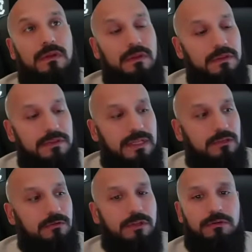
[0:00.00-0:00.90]
that you
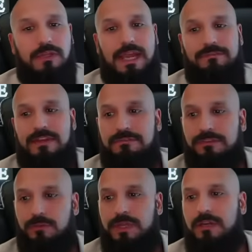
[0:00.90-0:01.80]
literally have to have
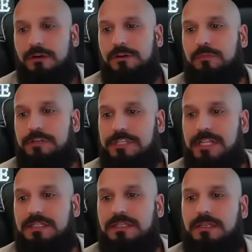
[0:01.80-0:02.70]

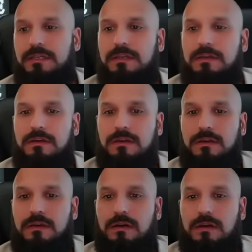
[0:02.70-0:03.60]
300%
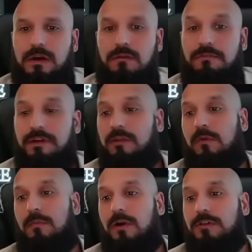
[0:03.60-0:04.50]
available
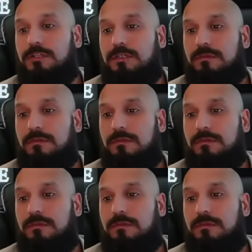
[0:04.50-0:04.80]
margin